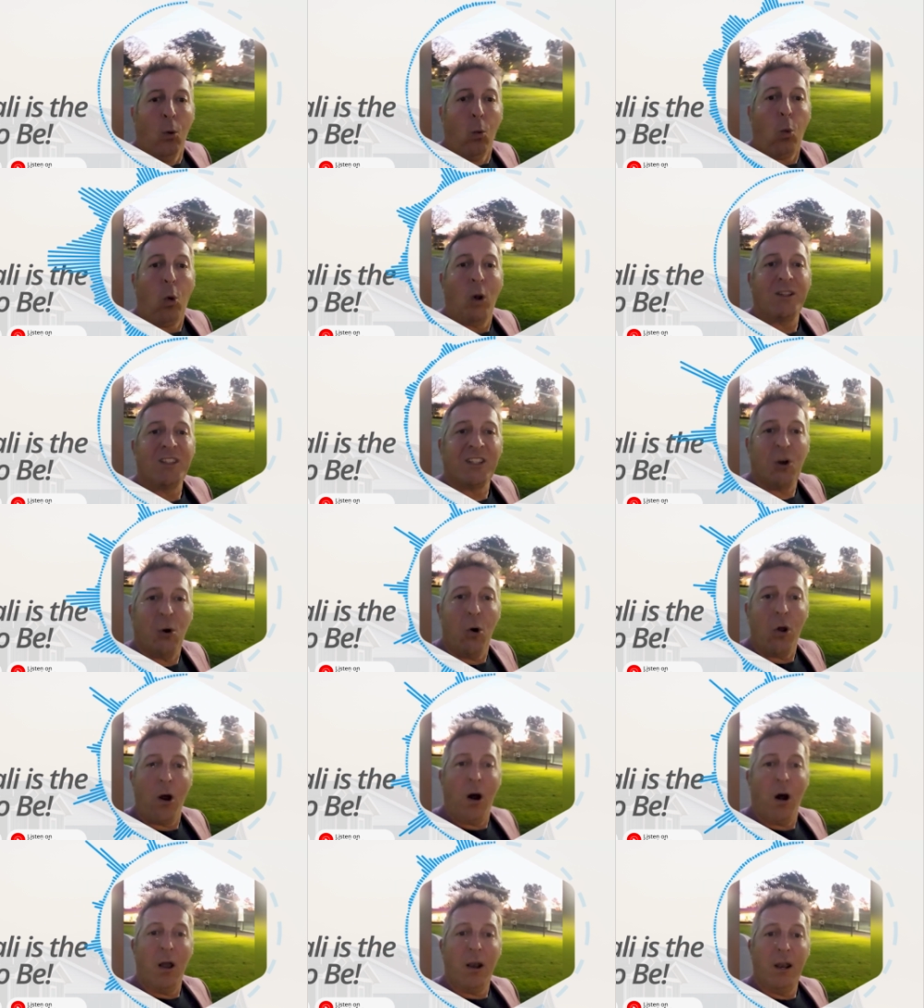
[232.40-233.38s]
what's
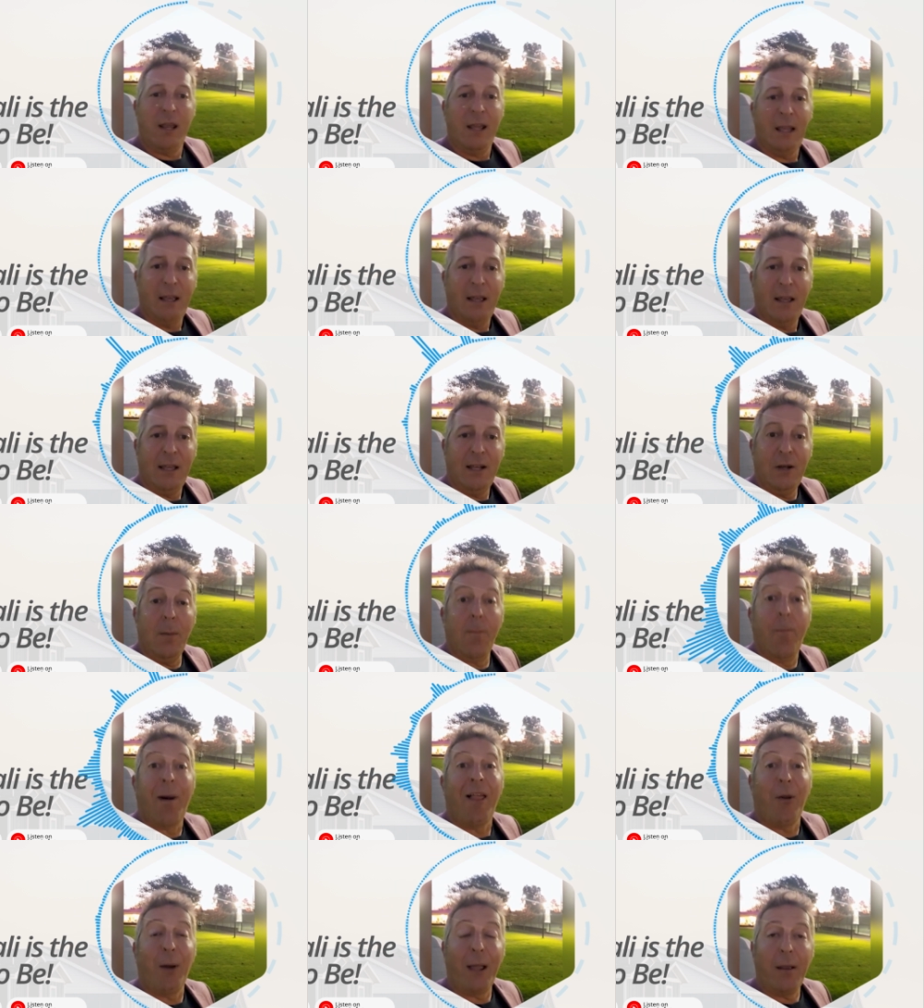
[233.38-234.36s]
going on and
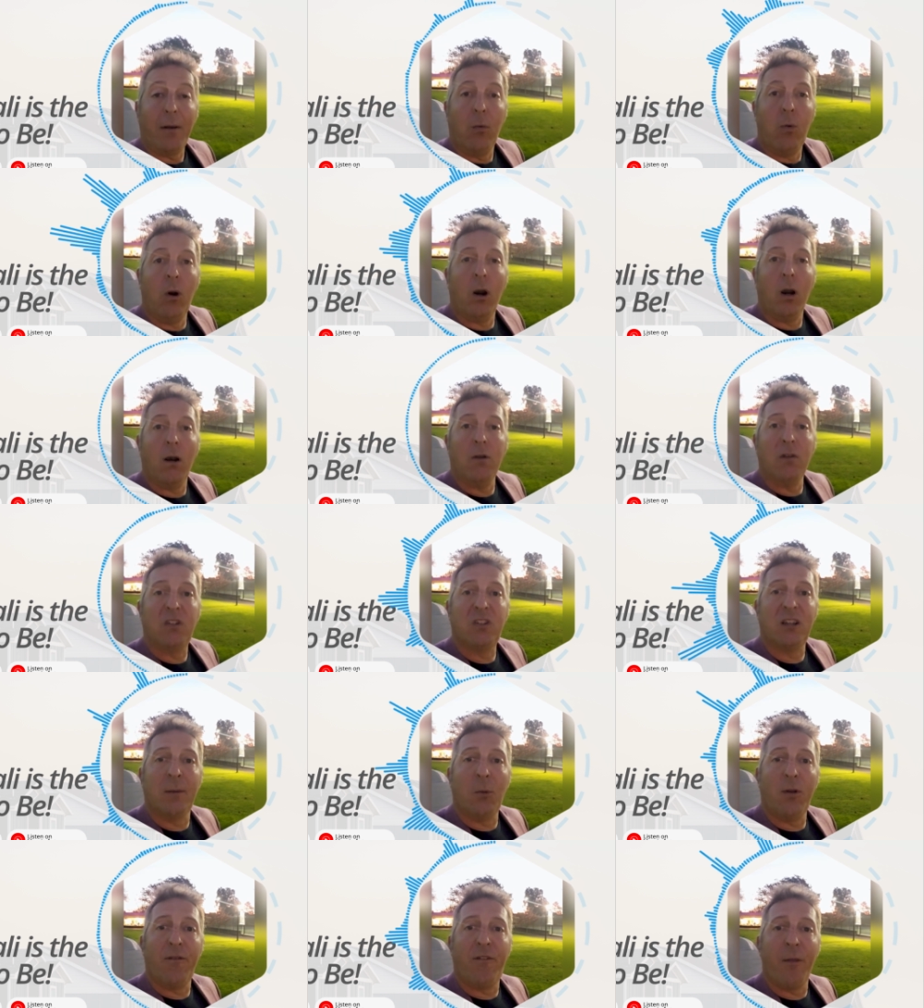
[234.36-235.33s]
by the way, we're
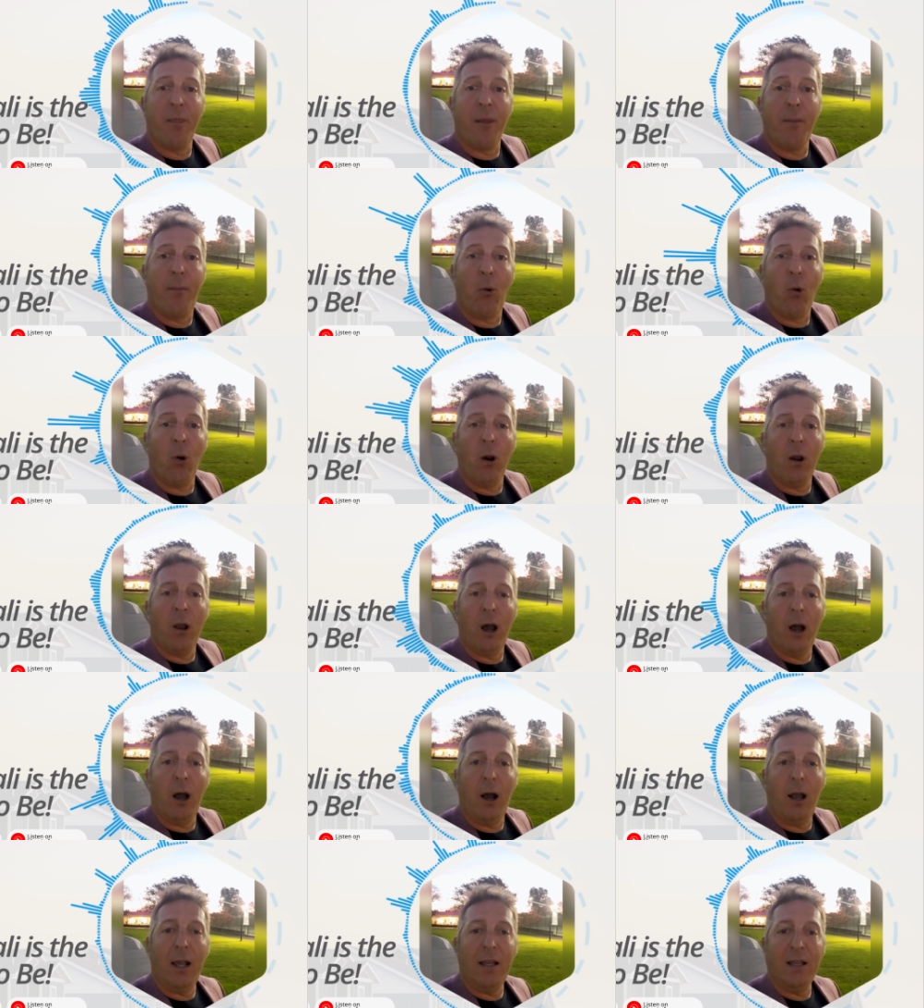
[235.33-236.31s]
someone from the board
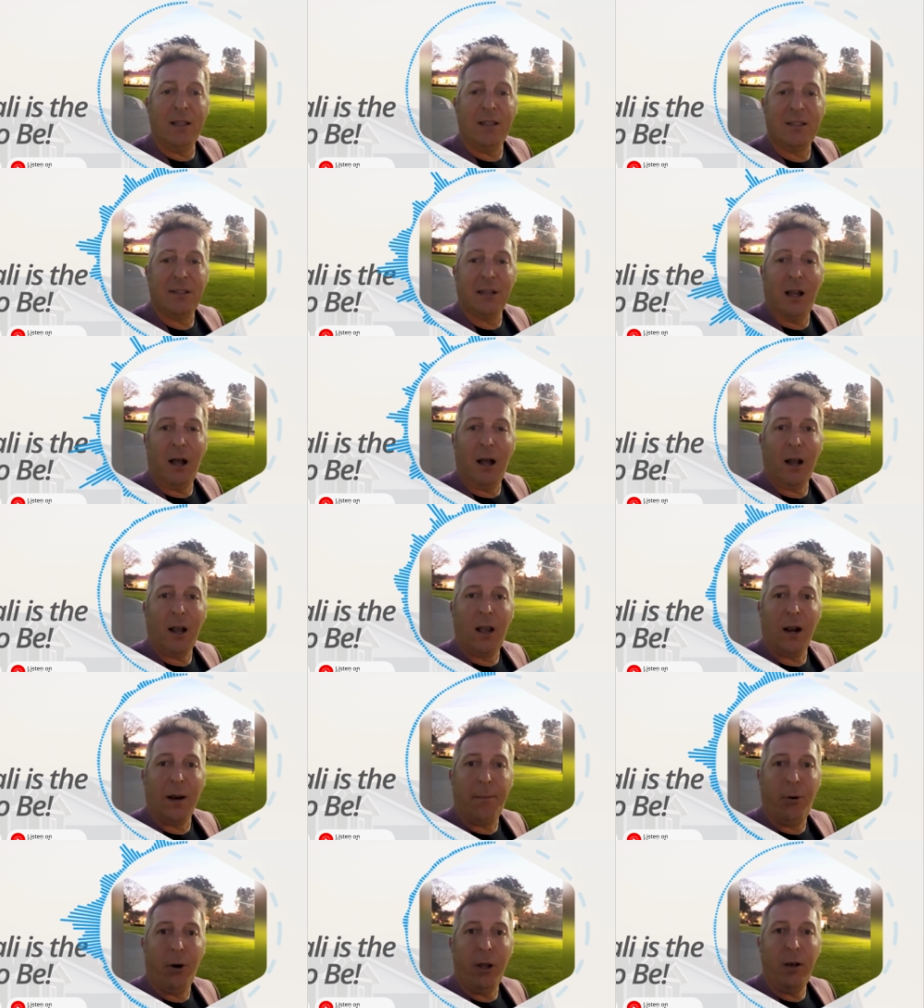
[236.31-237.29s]
uh, is uh, going
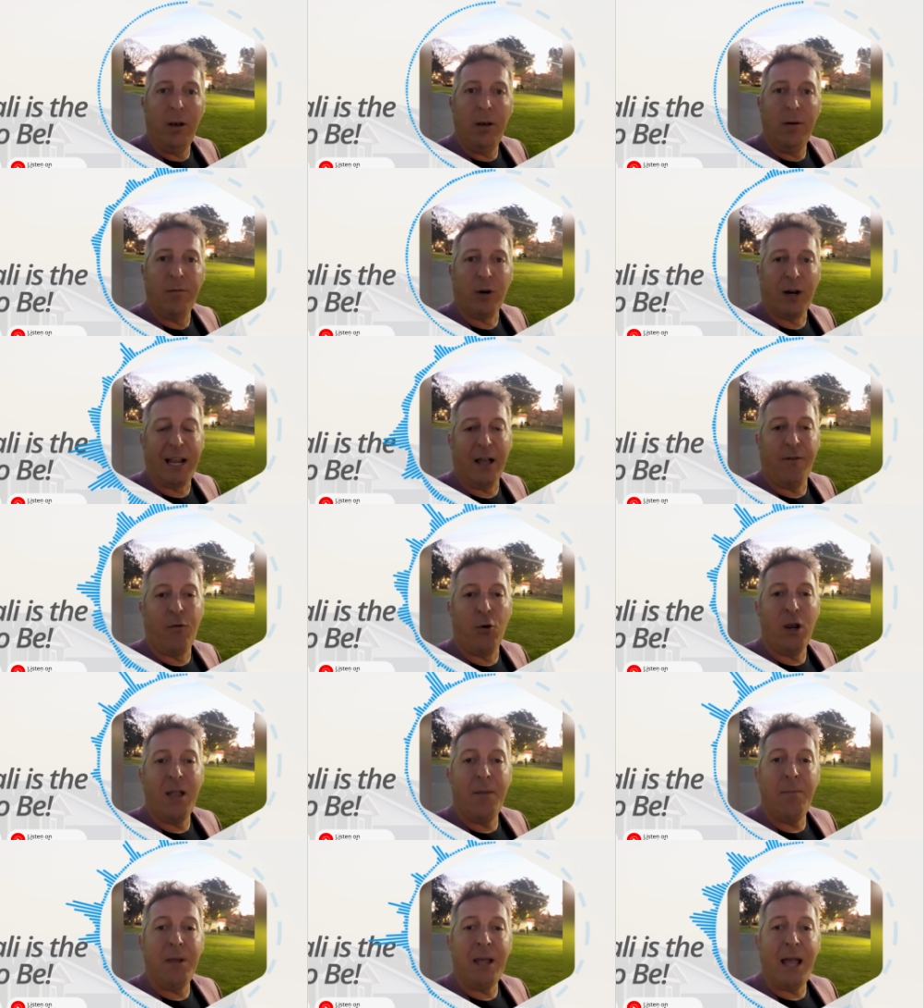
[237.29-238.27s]
to put for
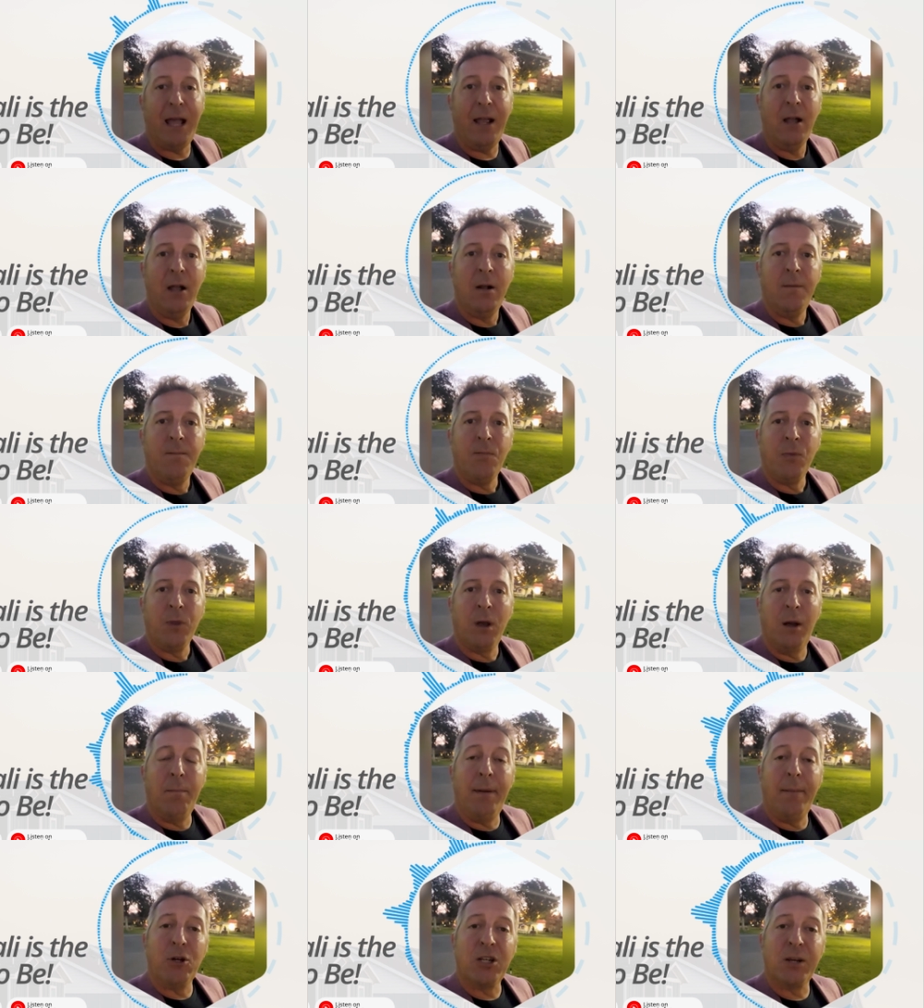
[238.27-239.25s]
California MBA a
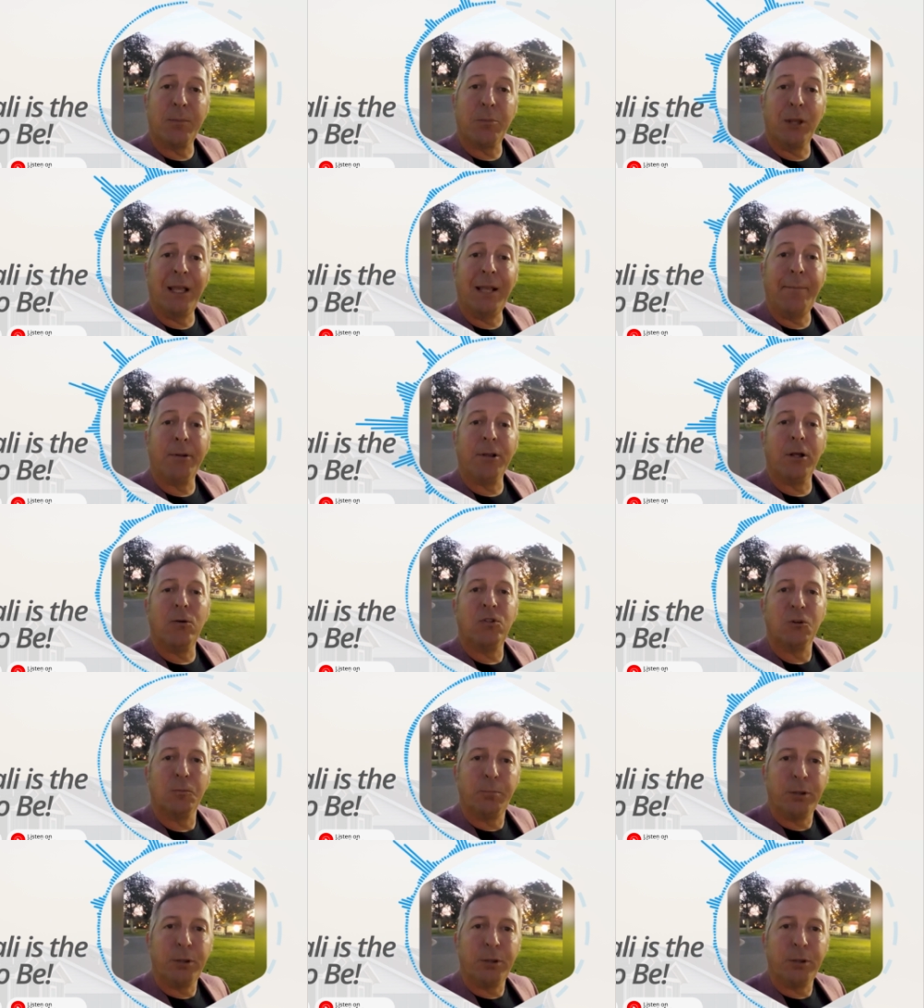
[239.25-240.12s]
membership link below. So